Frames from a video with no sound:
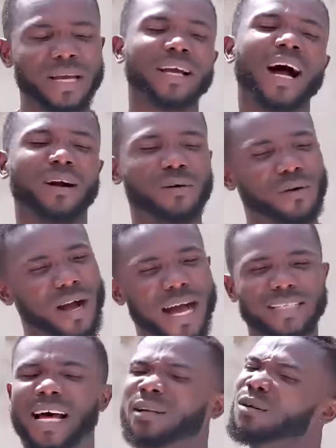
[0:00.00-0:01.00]
Now make a
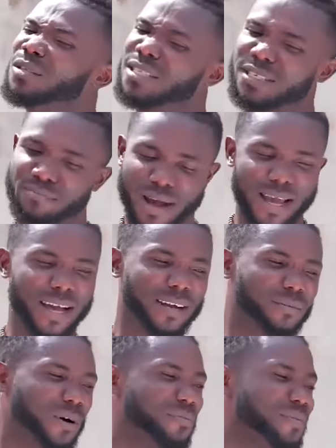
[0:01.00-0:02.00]
go house. I don't see
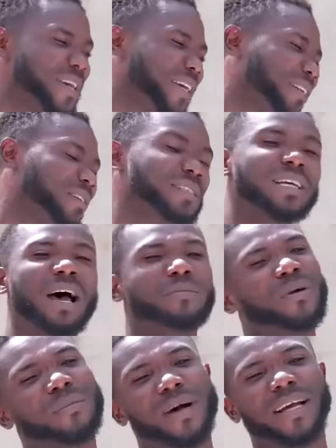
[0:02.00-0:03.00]
buyer. But me,
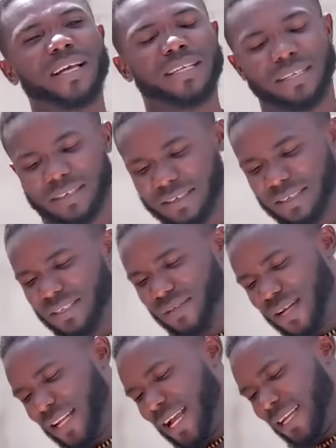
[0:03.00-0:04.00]
no see I be your mechanic
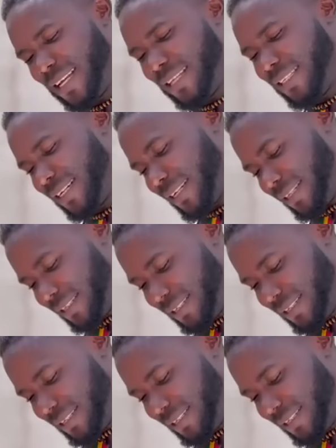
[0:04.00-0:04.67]
all this while. I get